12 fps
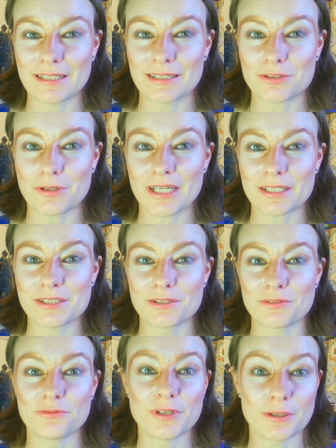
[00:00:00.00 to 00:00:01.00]
and attract
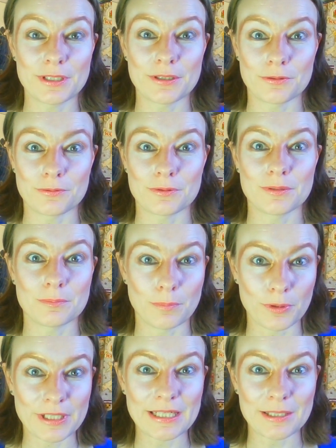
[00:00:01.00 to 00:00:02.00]
your very own
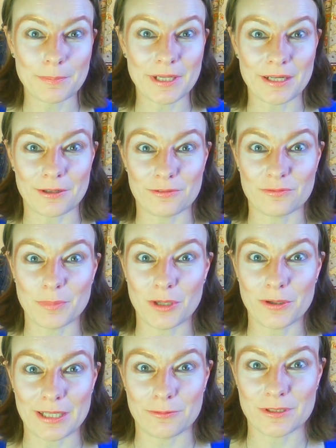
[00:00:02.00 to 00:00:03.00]
breeding pair of
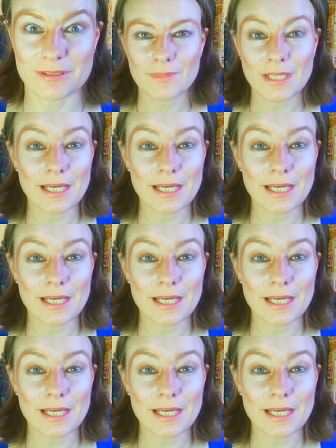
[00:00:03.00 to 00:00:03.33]
barn owls.